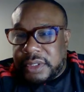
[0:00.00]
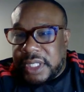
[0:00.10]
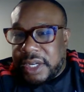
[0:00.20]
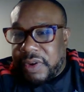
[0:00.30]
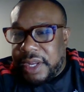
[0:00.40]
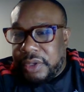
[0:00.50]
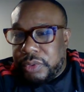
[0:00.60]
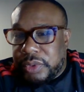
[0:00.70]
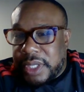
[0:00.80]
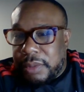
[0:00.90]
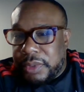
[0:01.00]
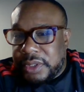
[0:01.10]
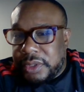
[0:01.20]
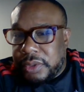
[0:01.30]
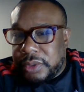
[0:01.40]
said, great news. How
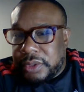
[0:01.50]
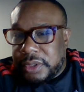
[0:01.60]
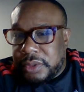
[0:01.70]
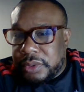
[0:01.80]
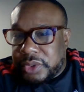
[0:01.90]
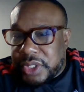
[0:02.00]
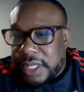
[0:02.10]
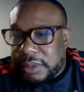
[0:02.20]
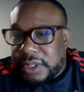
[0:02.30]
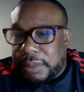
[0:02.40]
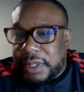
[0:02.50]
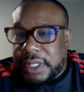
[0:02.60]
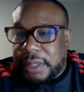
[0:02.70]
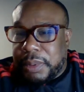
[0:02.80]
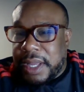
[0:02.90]
much those jobs
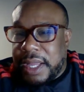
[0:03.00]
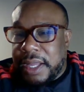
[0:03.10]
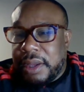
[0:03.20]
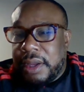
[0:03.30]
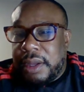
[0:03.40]
typically pay